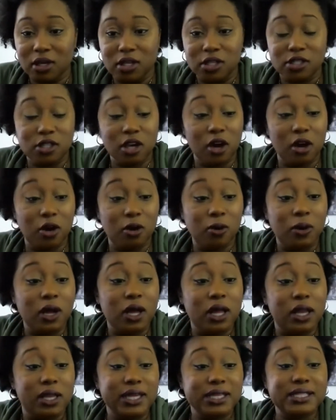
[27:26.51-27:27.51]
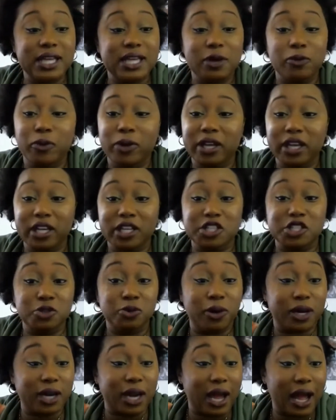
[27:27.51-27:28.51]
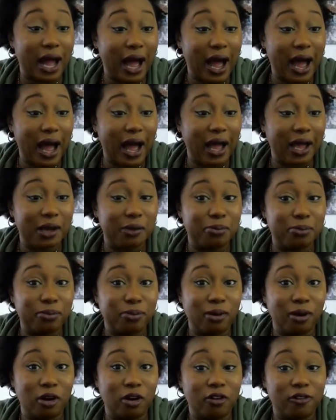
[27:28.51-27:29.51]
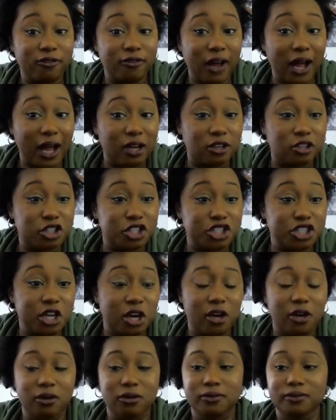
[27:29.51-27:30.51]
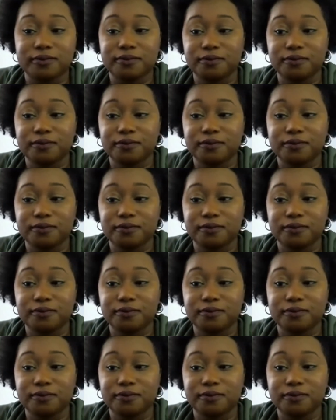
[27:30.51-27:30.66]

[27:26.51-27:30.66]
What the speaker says: So let's say we get you on a high profile show.